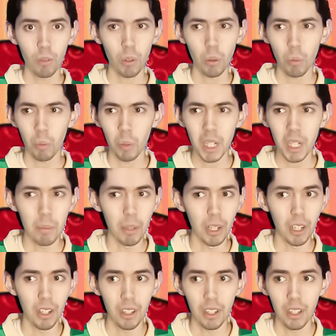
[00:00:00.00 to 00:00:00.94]
Wait a minute
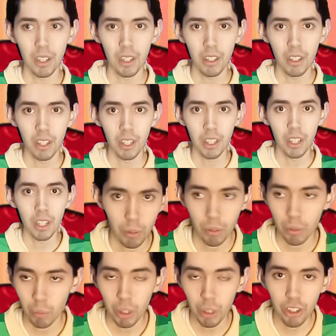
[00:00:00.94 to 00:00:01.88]

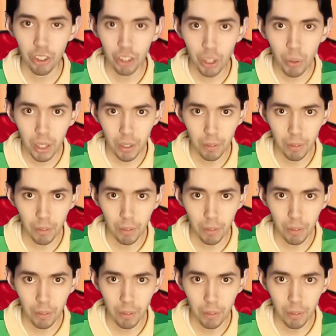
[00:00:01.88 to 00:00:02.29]
we still need to